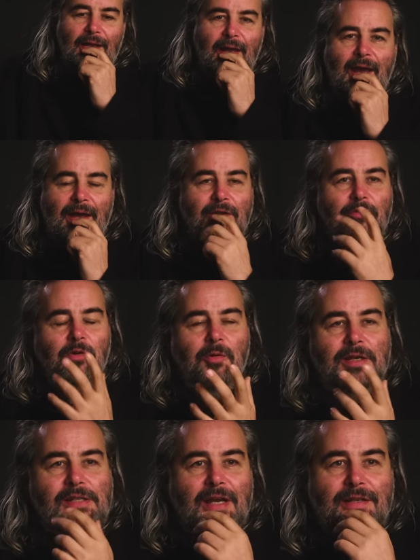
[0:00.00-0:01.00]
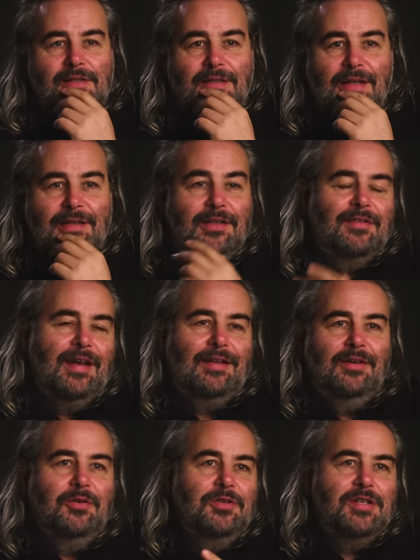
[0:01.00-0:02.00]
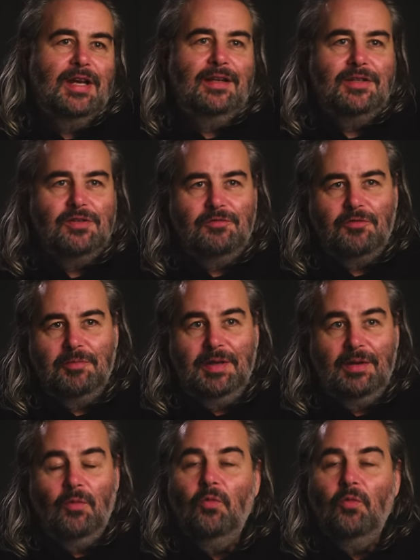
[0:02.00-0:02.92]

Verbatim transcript: i kind of always answer that the technical challenges for me